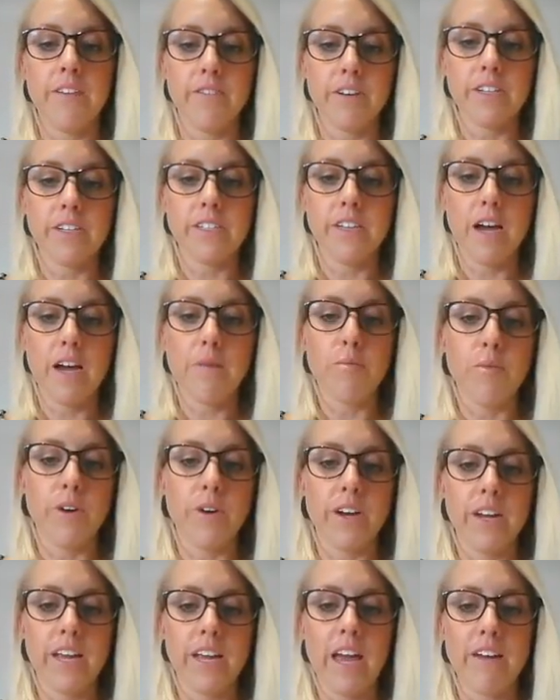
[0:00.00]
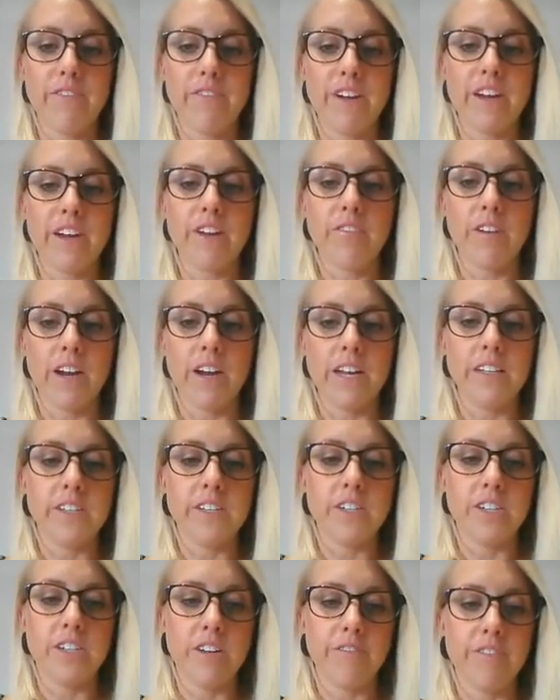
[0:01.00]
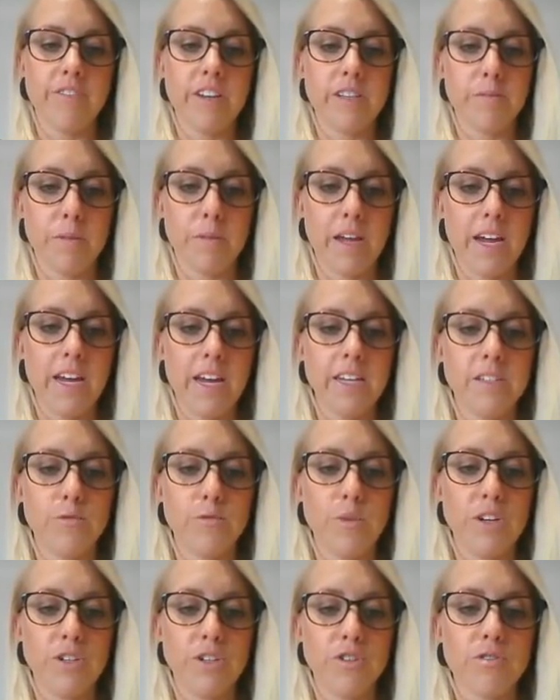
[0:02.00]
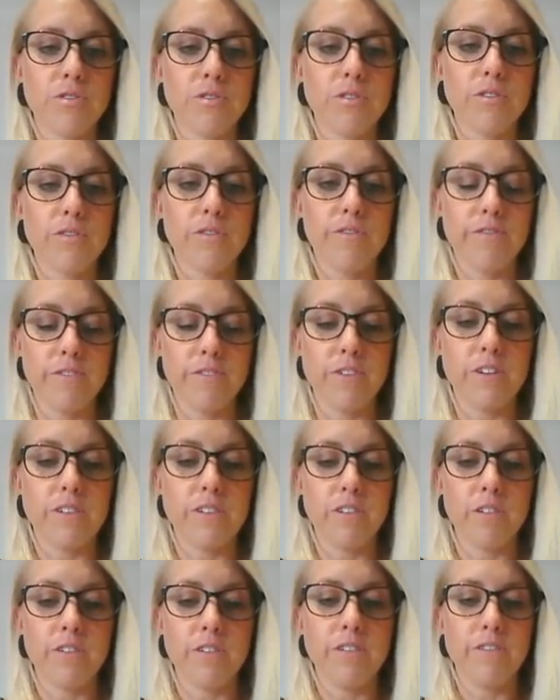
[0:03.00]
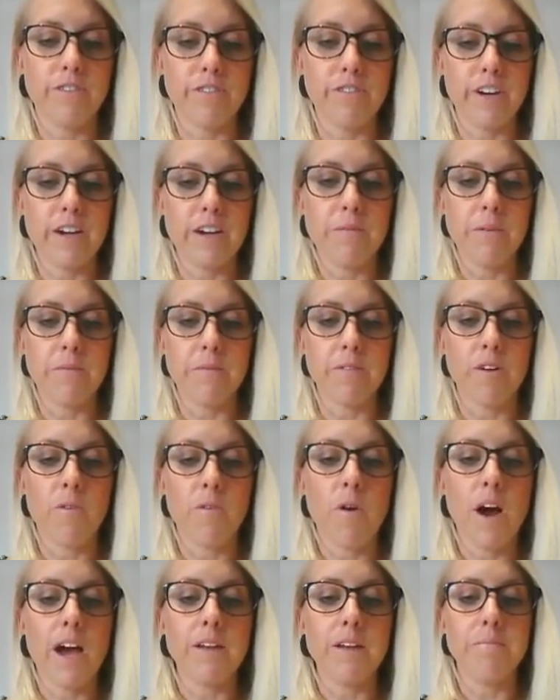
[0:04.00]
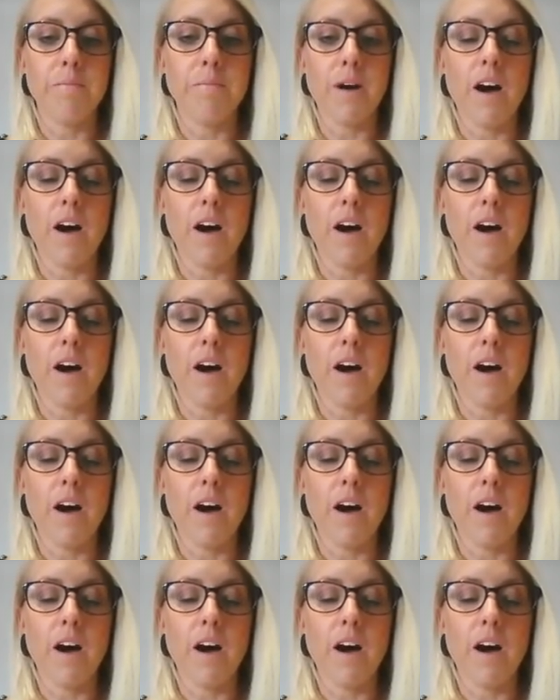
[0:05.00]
For example, at Cafe Green, the chef explains, we ensure food is gluten-free when required